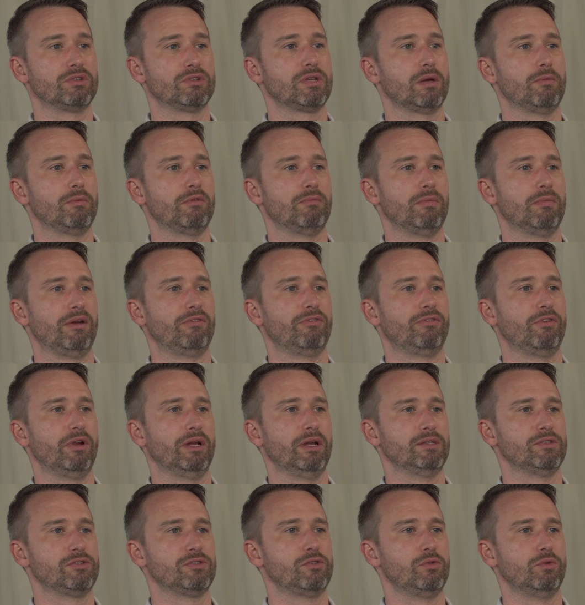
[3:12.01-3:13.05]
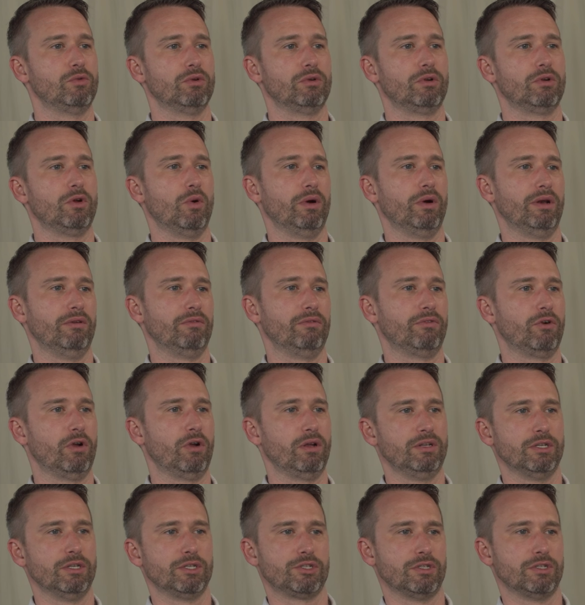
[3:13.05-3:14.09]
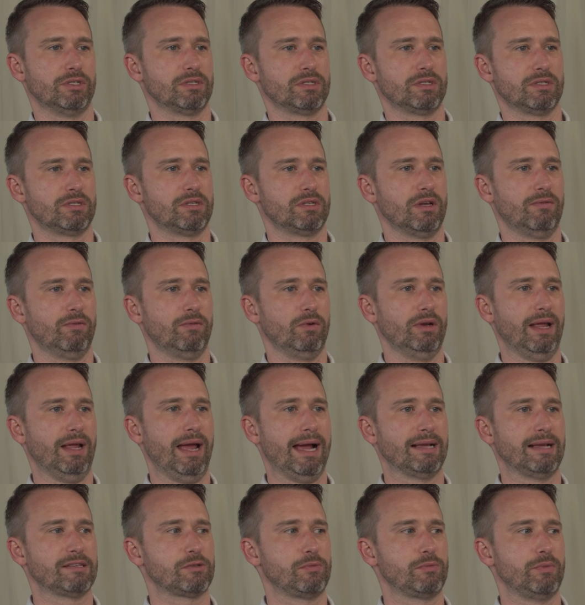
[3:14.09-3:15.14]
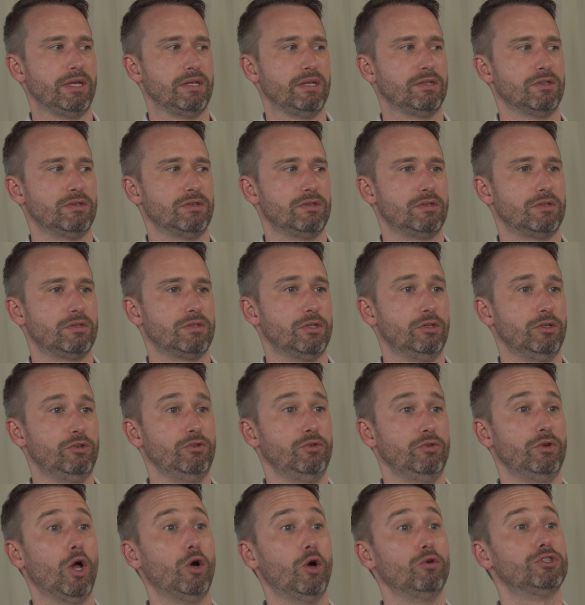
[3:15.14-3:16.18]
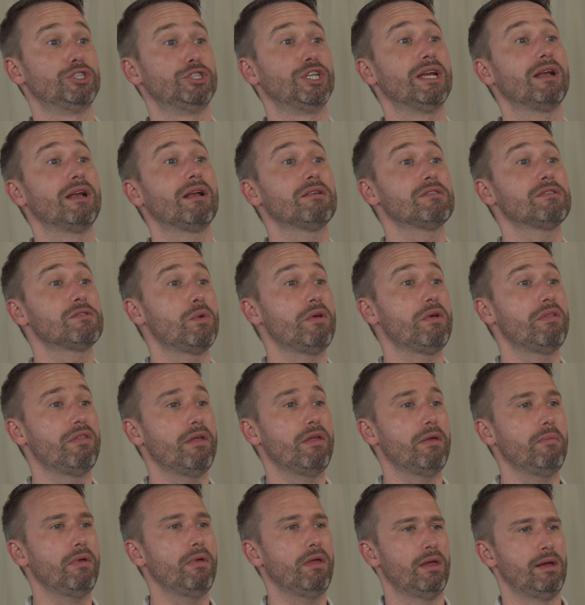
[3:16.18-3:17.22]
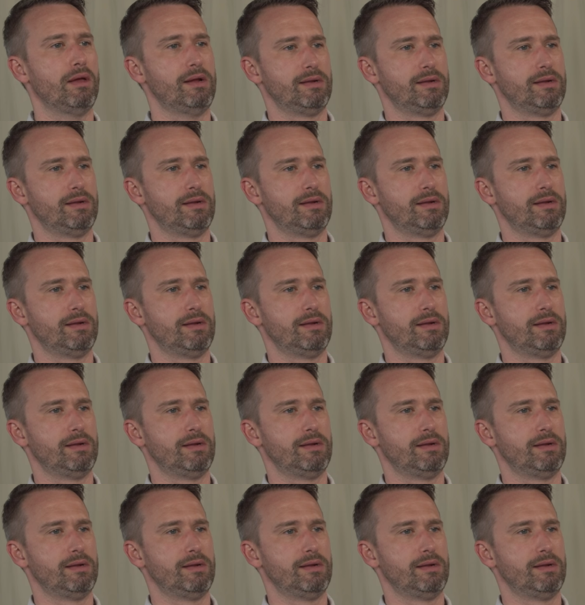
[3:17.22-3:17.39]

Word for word: Some of my friends who were going in for auditions and stuff would ask me to to do coachings with them,